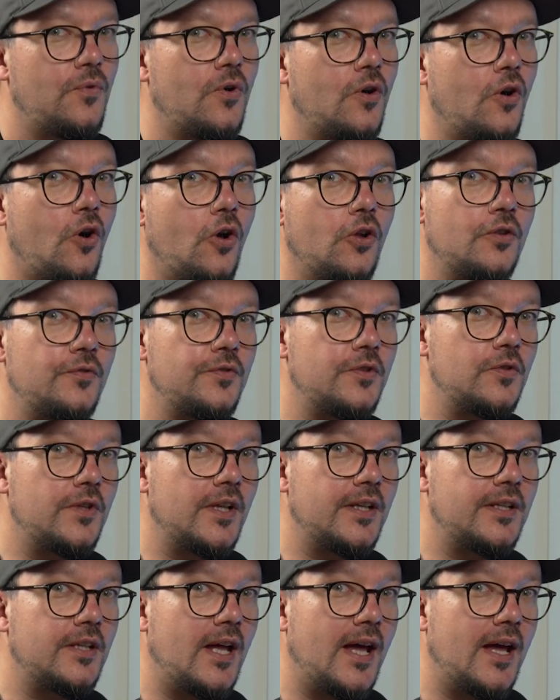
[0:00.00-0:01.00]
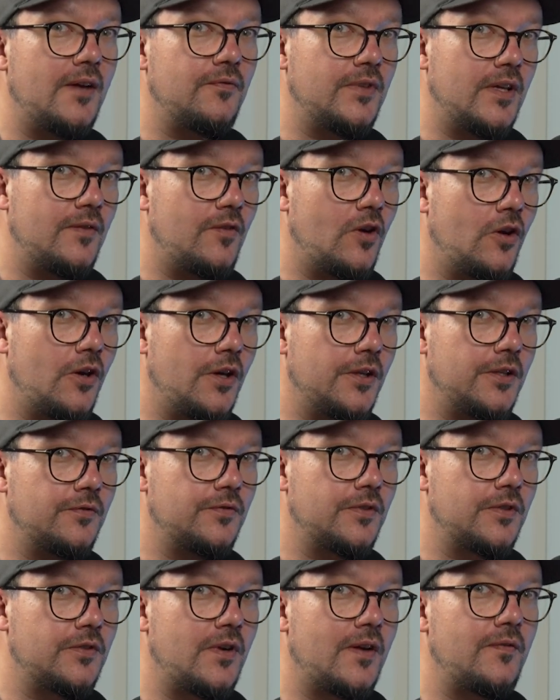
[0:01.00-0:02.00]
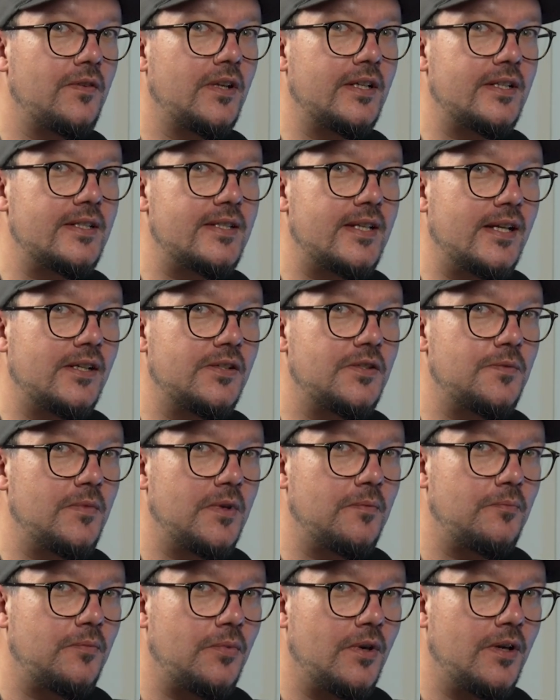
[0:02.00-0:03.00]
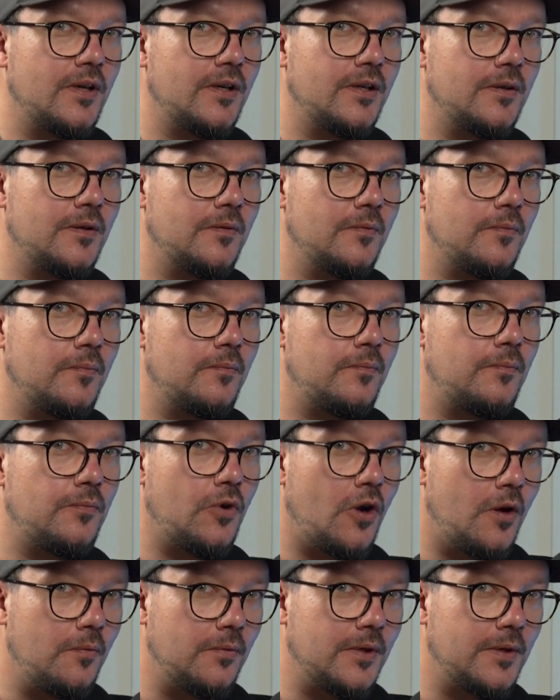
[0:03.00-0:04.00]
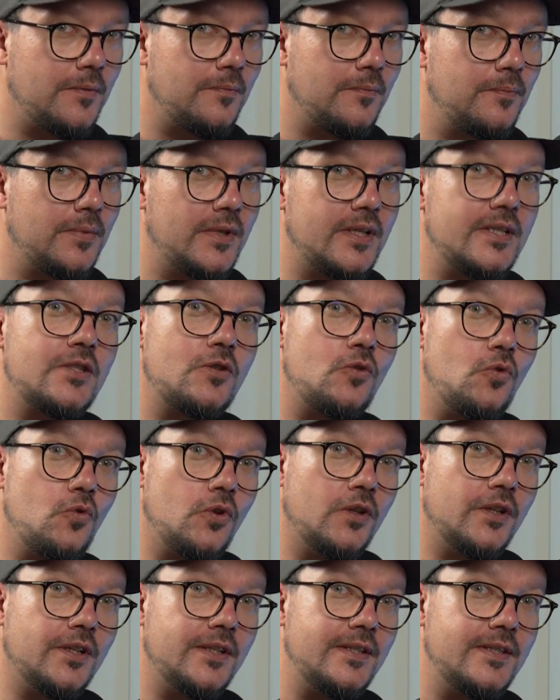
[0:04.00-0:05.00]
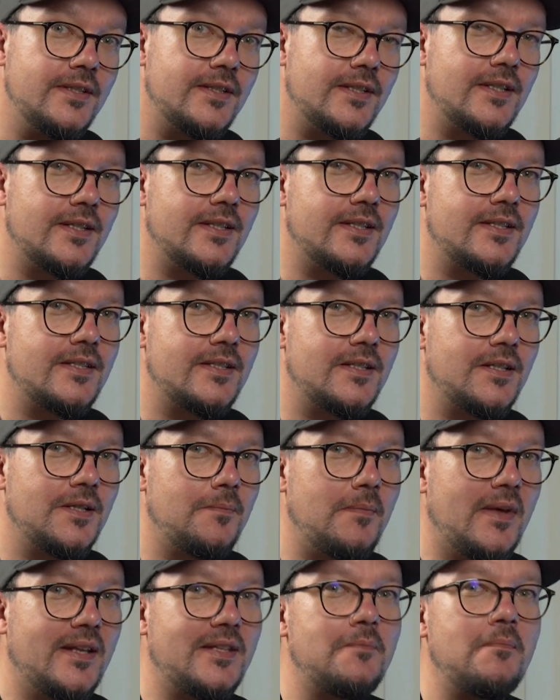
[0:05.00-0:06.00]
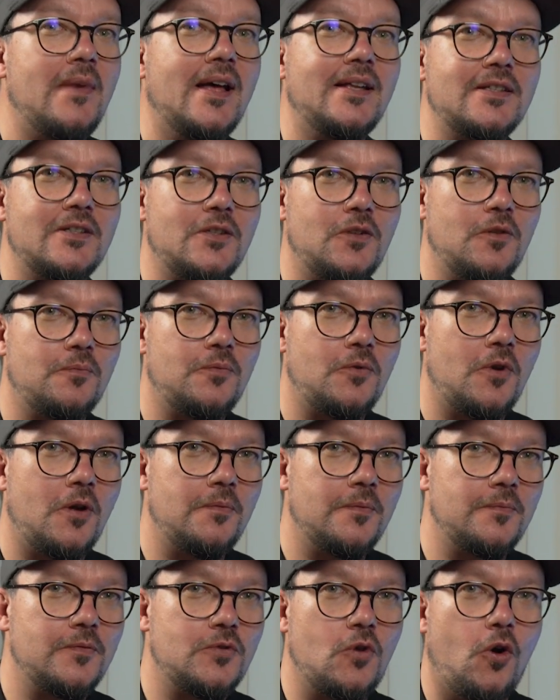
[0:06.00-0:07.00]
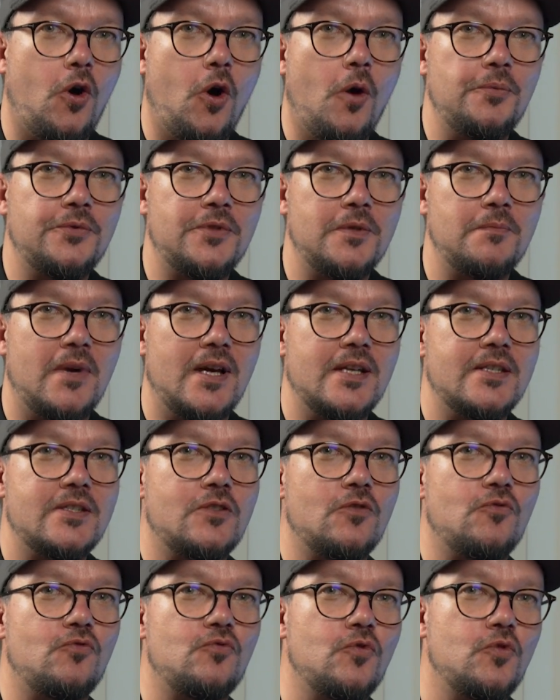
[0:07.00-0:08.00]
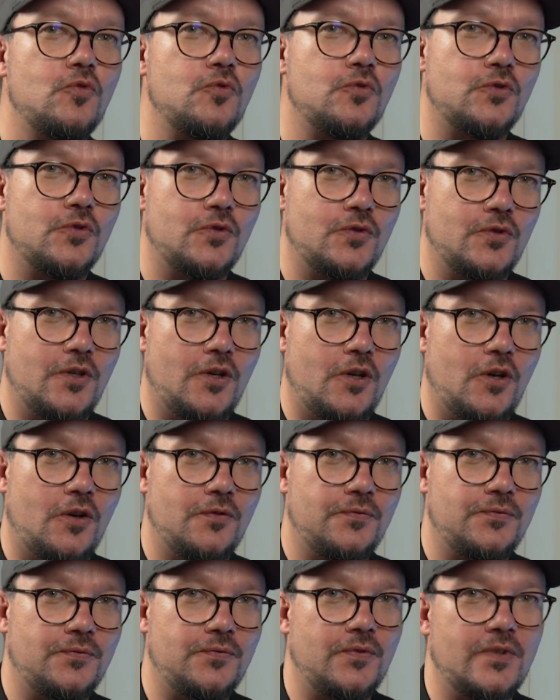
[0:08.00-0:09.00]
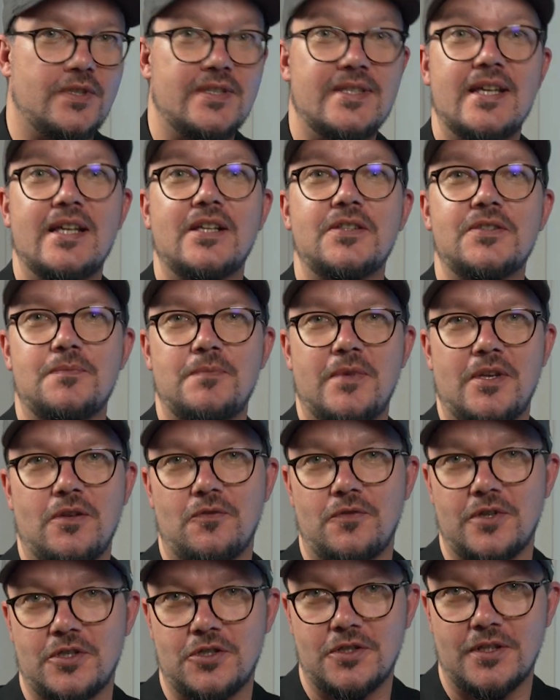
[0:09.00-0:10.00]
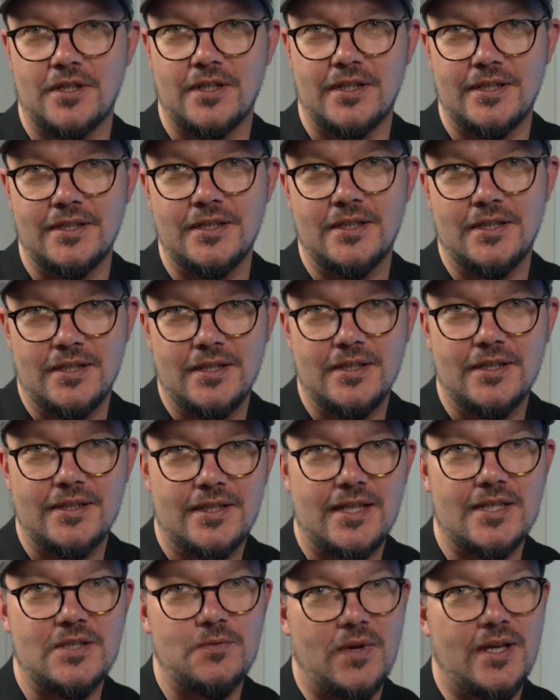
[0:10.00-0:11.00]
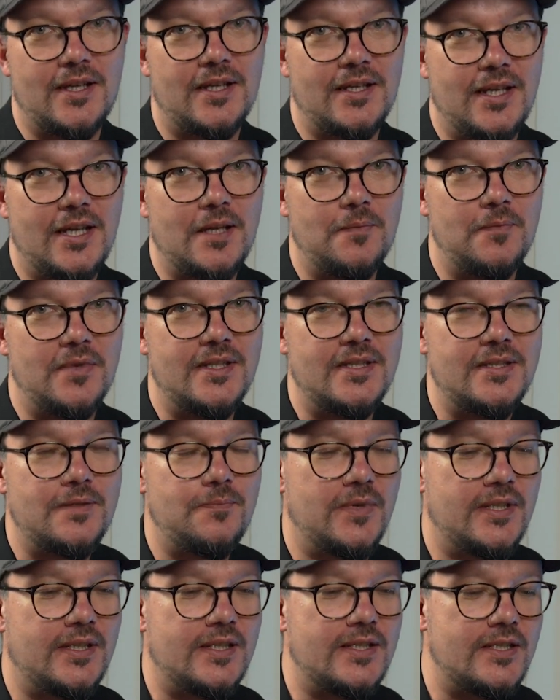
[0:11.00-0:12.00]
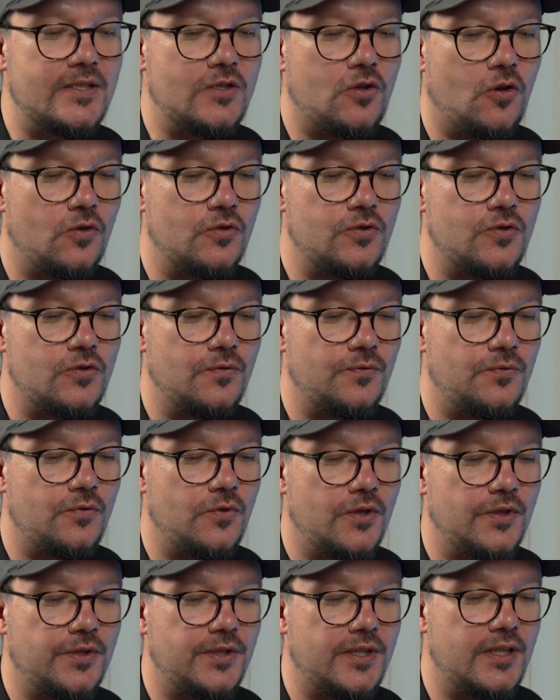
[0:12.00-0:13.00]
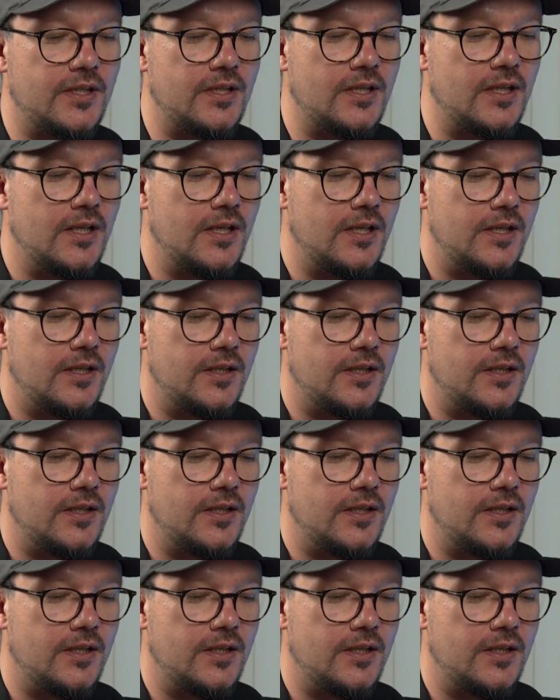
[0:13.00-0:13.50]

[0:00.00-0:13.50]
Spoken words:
For all of you that have never heard of the traveling salesman problem, please Google it. It's a mathematical problem to optimize the route of salesmen originally. That's why the name is, but this is also for the